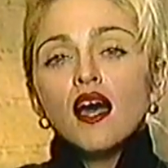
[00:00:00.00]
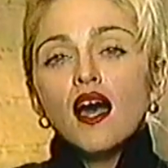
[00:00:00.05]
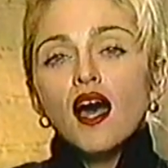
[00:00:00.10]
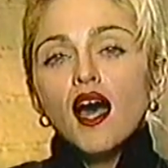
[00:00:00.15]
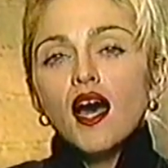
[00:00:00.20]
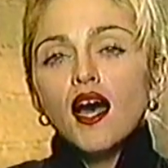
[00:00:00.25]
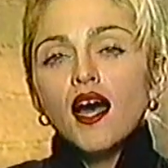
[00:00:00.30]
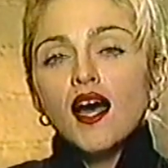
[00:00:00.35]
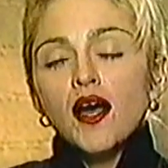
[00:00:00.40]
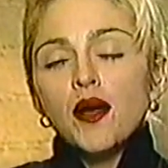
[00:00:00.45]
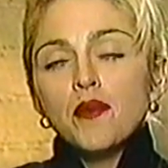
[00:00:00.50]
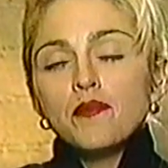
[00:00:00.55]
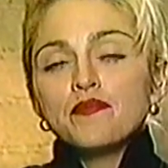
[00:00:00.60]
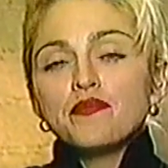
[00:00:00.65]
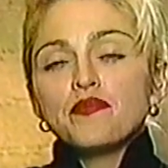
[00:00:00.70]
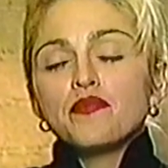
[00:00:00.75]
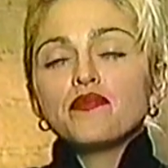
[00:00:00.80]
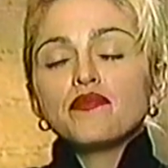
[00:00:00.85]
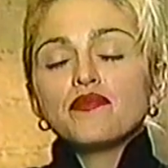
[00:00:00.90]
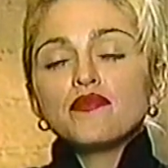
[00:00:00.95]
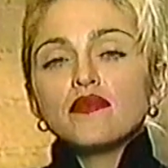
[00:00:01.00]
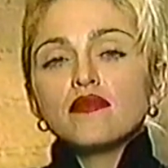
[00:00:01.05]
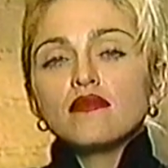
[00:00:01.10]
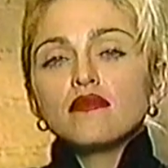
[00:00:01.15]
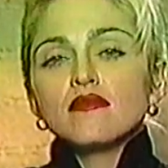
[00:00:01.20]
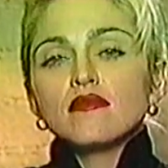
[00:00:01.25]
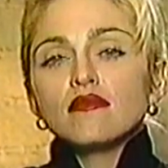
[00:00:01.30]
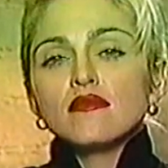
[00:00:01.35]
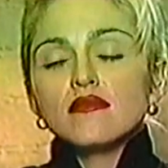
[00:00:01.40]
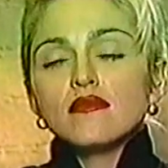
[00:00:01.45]

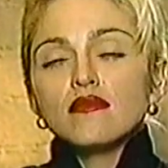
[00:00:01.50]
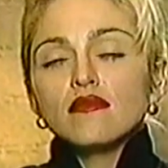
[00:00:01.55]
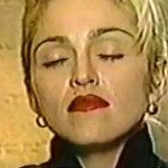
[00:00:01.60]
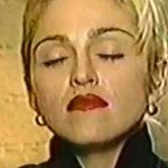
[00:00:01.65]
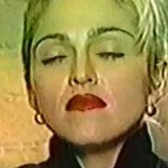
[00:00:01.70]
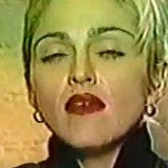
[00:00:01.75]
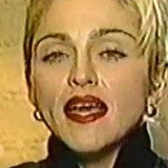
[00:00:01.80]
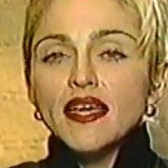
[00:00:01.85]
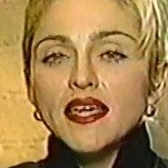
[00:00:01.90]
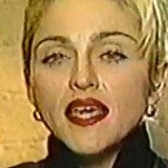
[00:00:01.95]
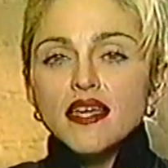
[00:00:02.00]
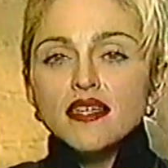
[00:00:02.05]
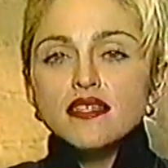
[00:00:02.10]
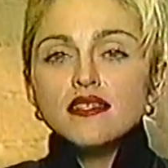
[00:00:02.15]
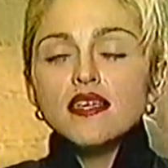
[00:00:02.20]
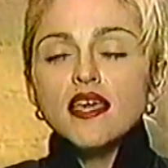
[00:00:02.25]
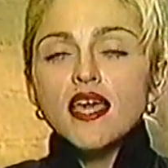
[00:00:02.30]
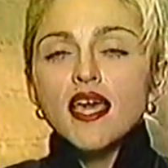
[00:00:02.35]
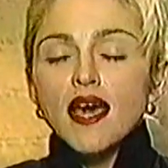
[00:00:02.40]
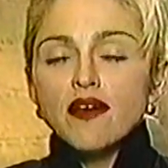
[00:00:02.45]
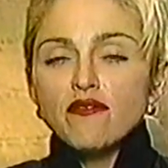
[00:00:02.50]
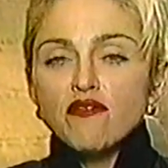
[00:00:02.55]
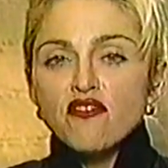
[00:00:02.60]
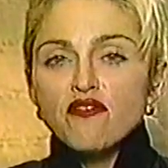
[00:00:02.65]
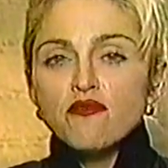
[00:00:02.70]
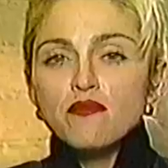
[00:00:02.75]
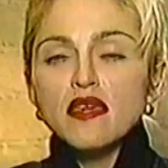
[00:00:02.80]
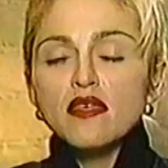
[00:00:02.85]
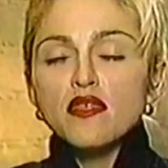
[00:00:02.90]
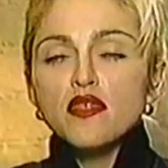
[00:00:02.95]
I guess half of
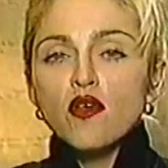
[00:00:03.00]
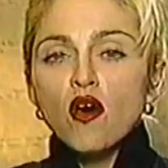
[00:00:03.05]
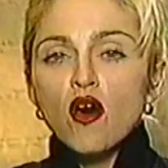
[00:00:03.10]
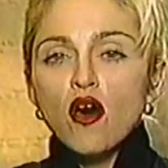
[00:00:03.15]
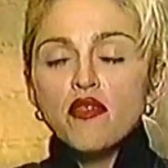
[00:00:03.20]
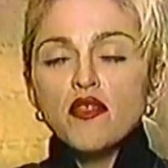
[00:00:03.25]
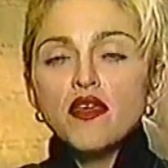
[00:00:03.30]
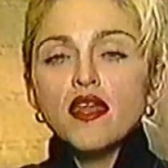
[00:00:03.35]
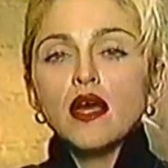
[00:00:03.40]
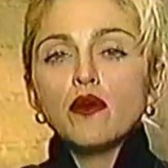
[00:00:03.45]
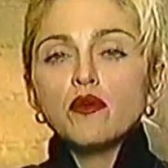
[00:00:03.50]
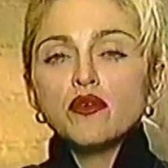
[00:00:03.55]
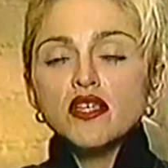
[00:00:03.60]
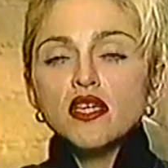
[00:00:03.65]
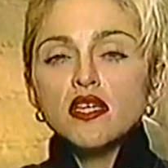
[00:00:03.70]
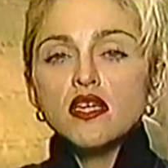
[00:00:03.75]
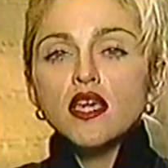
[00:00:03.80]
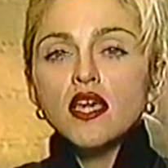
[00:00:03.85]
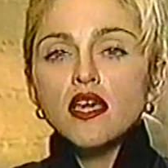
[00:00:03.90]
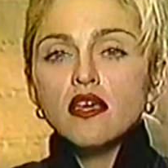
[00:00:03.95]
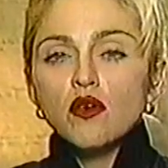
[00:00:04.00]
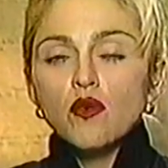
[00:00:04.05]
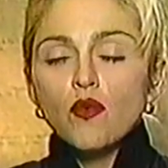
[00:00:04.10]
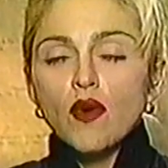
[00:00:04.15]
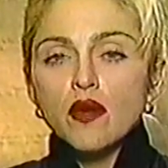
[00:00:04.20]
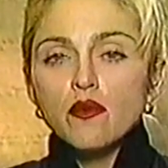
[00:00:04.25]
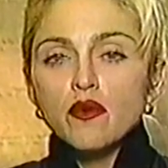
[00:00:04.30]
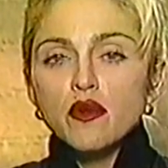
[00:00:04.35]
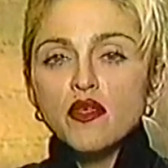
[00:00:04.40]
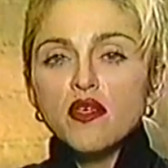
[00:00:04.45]
me thought that I was going to get
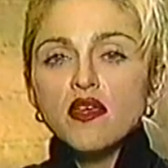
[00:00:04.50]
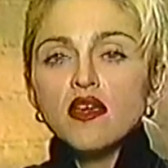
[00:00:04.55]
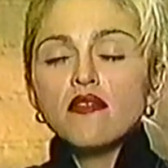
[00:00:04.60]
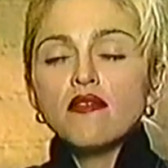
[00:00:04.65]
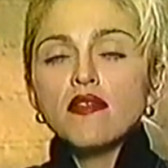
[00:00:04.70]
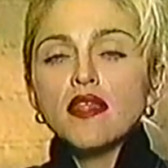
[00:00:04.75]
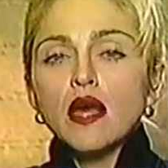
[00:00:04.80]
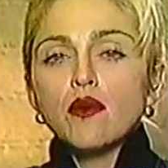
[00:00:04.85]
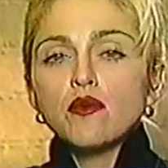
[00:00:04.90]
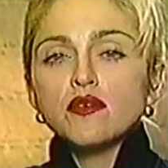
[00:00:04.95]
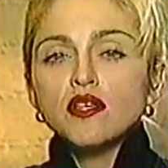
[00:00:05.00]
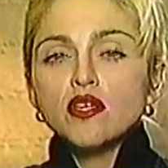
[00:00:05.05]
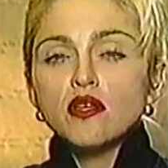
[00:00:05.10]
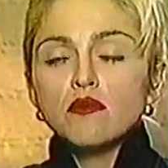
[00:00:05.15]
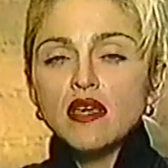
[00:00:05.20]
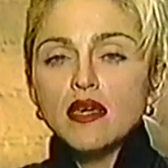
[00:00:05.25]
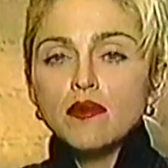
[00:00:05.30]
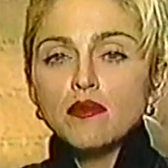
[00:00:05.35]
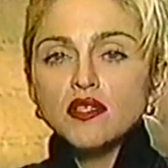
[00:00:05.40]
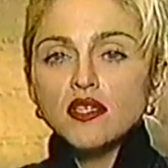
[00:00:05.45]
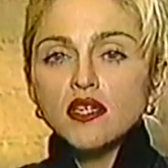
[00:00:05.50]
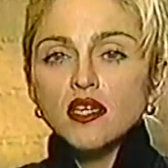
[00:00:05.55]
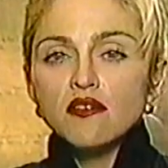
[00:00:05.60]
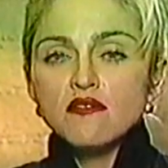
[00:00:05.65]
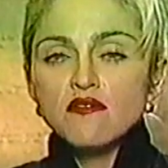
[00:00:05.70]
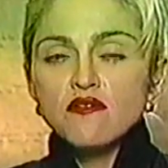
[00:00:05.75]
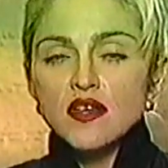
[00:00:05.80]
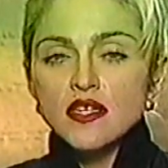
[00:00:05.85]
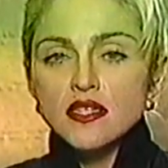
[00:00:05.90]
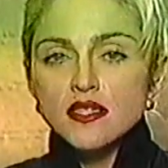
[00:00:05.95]
away with it and that I was going to be able to
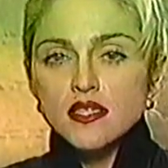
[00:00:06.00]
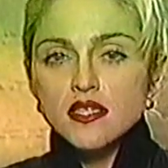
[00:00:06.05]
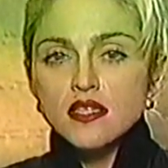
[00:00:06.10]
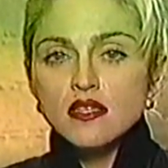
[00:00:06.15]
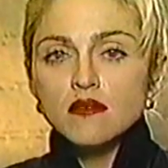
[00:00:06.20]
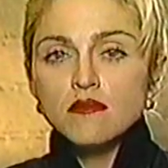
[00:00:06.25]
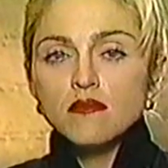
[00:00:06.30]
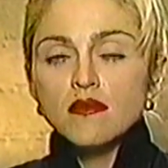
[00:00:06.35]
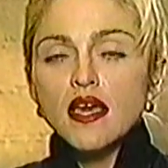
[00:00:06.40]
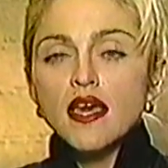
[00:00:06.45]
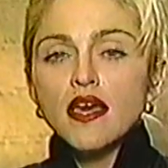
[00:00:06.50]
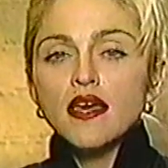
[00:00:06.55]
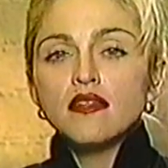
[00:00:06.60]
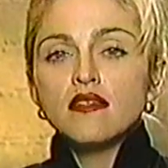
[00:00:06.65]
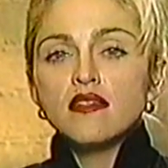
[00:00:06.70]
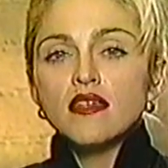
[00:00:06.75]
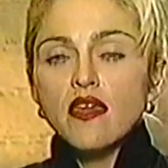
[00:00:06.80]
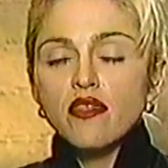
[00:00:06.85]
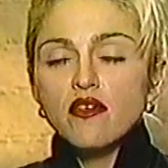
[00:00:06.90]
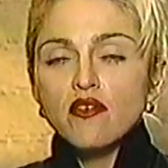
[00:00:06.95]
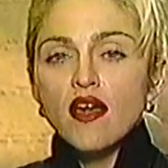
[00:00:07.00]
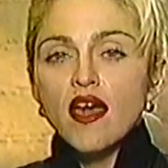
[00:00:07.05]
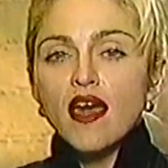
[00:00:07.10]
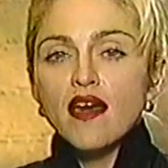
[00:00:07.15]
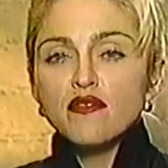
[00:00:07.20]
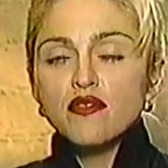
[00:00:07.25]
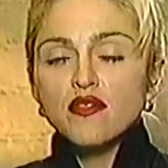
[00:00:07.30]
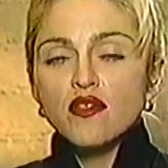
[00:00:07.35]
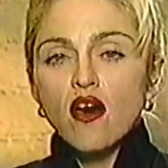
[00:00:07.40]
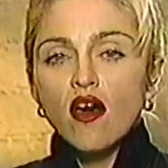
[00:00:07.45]
convince them, and the other
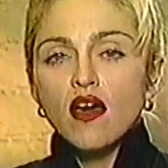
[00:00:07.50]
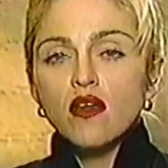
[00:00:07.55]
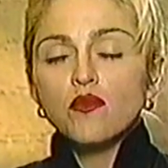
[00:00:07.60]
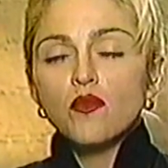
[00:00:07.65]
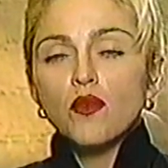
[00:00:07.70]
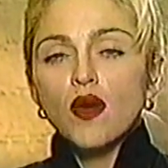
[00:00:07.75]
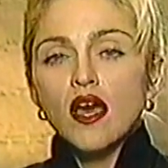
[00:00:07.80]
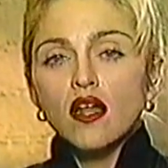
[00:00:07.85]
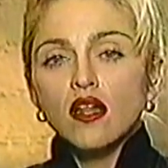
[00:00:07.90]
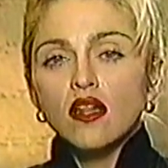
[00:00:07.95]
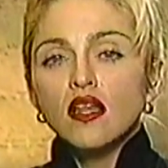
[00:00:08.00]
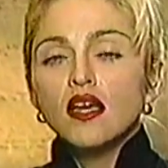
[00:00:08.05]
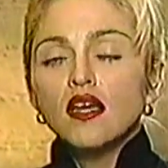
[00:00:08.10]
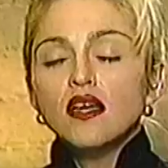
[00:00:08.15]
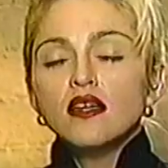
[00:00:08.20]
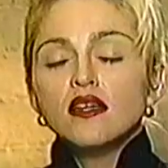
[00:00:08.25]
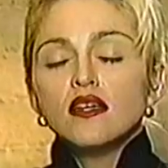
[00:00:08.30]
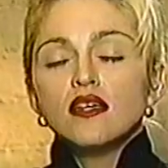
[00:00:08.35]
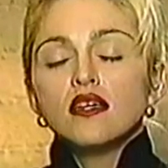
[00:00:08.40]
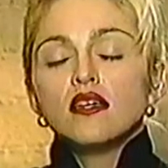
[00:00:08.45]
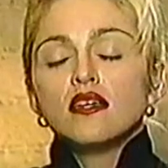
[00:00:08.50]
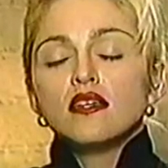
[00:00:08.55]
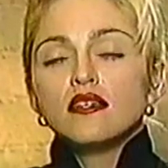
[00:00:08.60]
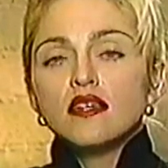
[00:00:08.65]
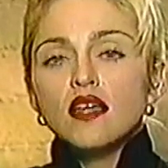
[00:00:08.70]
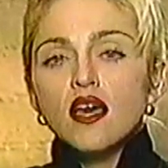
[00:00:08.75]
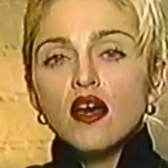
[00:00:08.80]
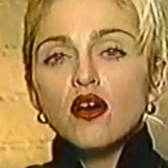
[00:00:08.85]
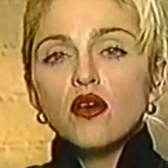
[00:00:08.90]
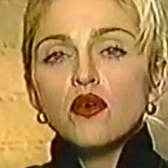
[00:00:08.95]
half thought, well,
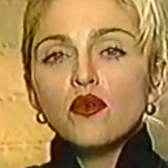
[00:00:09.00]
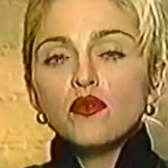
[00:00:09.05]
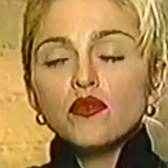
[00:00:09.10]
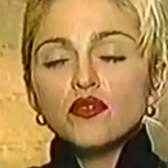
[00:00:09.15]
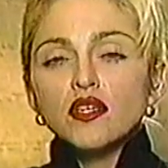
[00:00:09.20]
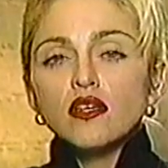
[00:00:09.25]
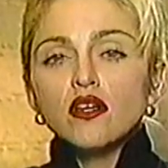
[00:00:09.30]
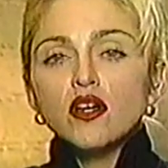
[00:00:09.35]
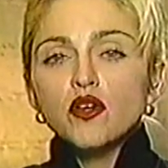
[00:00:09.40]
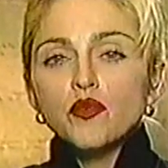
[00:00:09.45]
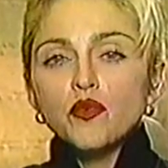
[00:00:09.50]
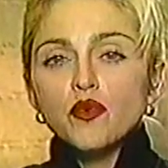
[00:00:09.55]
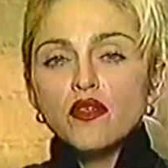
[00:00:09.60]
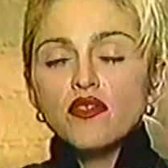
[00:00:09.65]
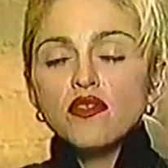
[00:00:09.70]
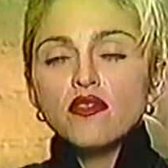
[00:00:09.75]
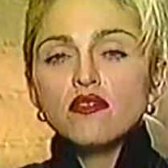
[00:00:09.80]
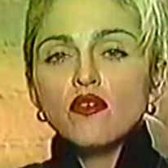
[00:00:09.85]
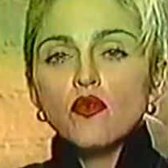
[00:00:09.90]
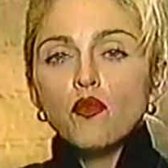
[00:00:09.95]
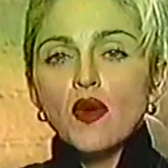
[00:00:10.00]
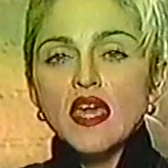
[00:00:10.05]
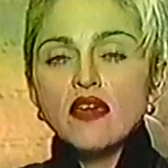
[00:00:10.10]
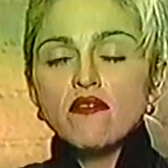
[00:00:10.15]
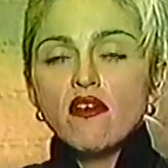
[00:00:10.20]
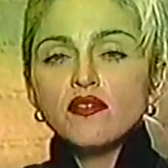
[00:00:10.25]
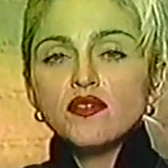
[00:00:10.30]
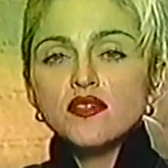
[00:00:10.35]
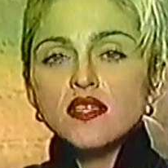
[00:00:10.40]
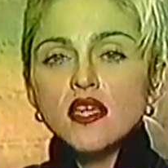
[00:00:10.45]
no, you know, with the wave
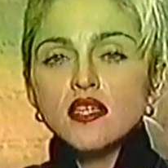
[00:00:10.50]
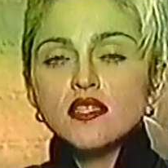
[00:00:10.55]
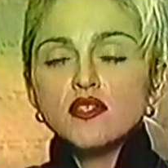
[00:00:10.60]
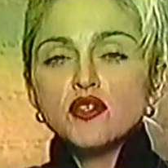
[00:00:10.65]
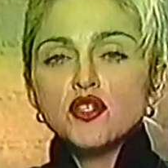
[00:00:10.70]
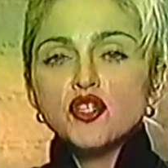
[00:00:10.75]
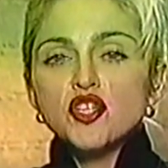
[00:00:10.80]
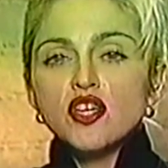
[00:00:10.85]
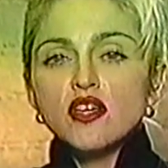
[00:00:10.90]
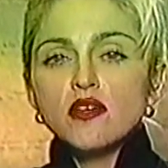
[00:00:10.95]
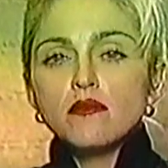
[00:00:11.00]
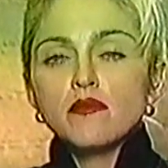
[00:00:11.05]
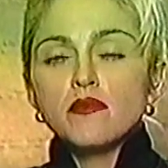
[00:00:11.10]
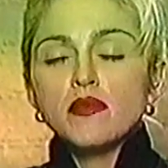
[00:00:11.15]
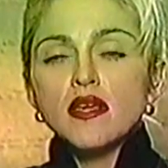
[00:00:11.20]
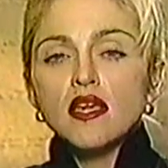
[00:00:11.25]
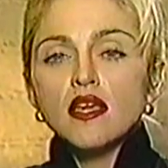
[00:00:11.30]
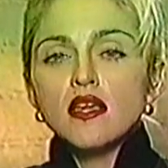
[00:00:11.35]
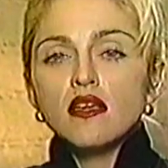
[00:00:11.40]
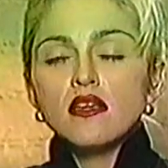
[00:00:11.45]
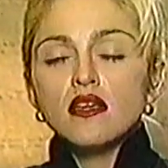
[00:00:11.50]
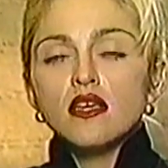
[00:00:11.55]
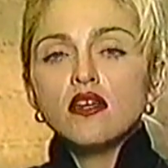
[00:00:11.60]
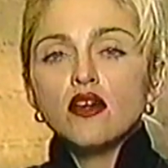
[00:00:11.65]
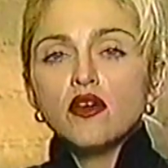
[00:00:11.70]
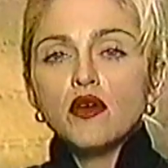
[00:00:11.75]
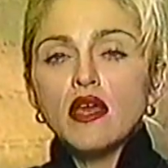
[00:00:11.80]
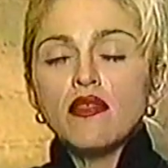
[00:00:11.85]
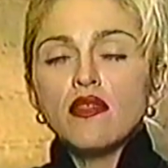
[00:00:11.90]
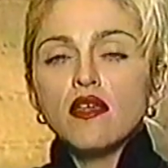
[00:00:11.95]
of censorship being, you
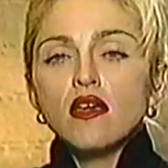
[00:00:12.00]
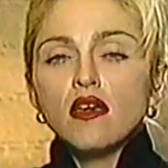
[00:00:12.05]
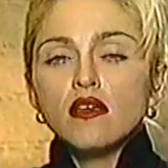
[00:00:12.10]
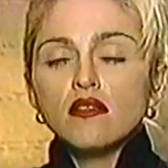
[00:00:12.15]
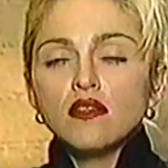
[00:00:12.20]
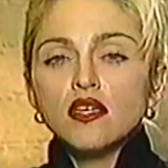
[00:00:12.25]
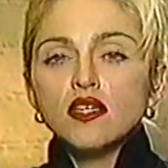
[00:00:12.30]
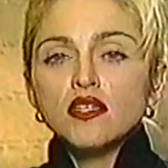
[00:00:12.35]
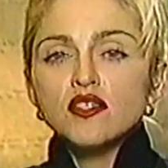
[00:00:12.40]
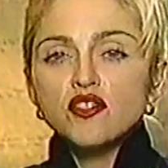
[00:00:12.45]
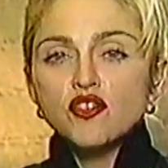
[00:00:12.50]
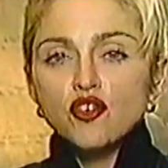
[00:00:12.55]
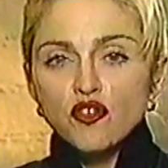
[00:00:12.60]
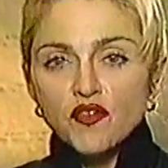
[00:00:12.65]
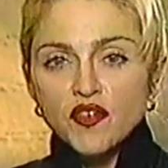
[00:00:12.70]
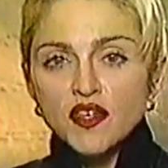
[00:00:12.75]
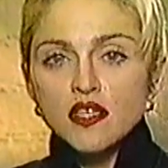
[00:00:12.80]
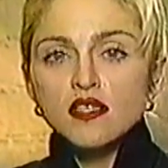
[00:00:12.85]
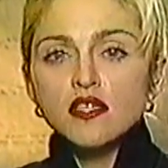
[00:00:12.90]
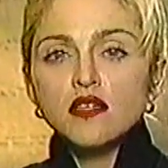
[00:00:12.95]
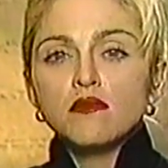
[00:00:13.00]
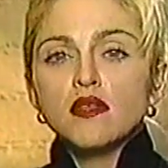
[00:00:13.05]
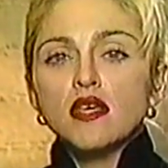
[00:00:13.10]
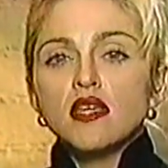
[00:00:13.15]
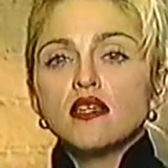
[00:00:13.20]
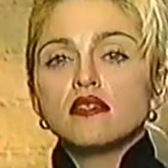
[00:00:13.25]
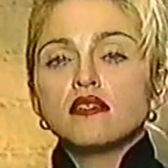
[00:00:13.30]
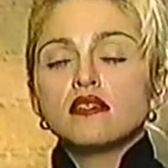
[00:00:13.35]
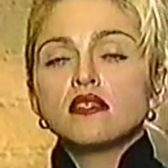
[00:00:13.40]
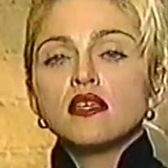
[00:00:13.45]
know, and the conservatism that
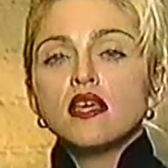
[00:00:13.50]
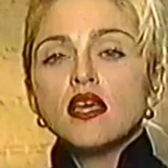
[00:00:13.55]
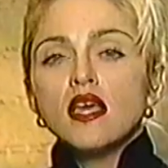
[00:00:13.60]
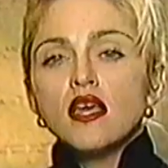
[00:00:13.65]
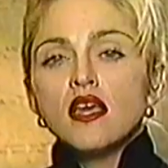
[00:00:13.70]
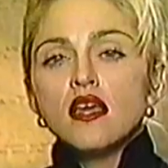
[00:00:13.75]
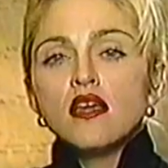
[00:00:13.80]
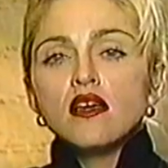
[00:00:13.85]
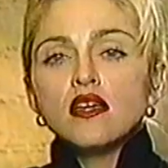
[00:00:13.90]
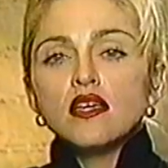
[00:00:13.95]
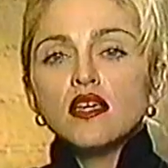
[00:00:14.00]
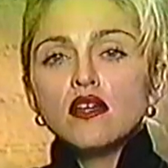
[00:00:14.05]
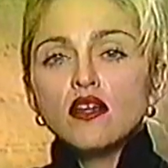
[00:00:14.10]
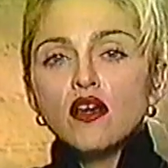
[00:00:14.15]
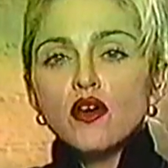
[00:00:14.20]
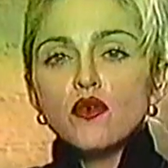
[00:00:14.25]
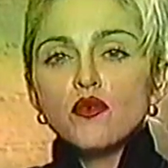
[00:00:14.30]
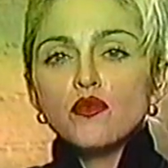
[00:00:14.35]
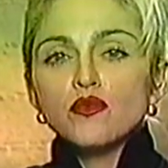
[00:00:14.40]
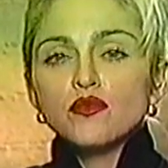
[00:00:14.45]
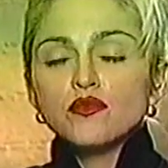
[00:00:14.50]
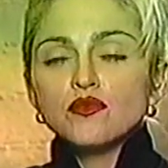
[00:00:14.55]
is, you know,